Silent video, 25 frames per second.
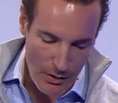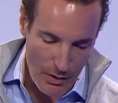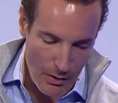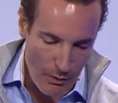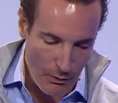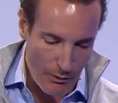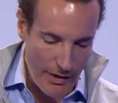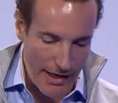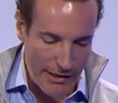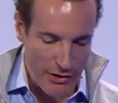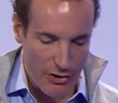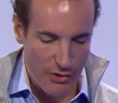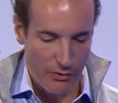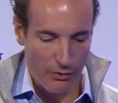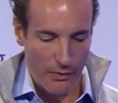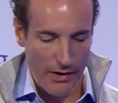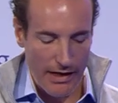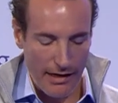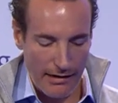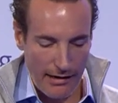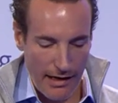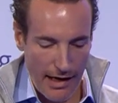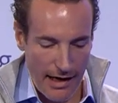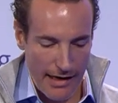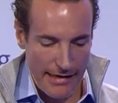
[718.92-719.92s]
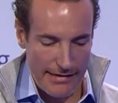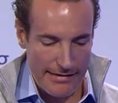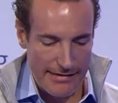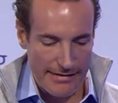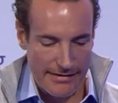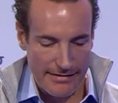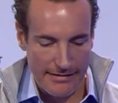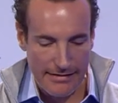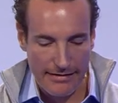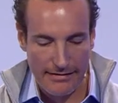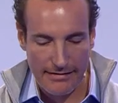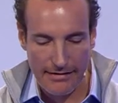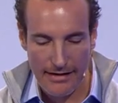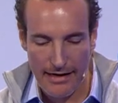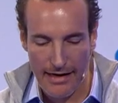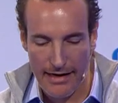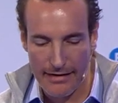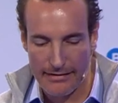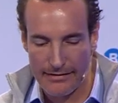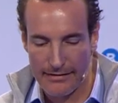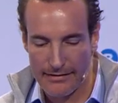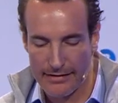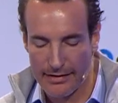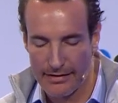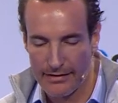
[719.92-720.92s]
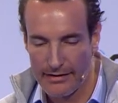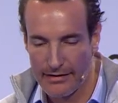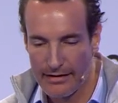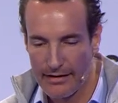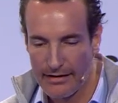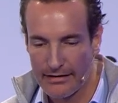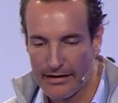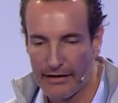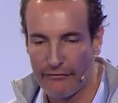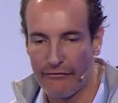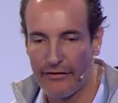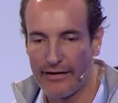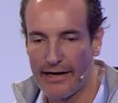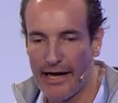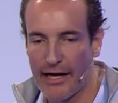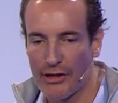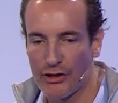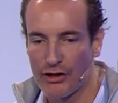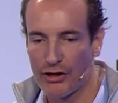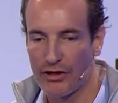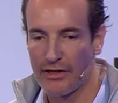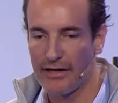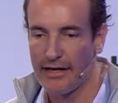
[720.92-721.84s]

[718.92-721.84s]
We actually realized that the financial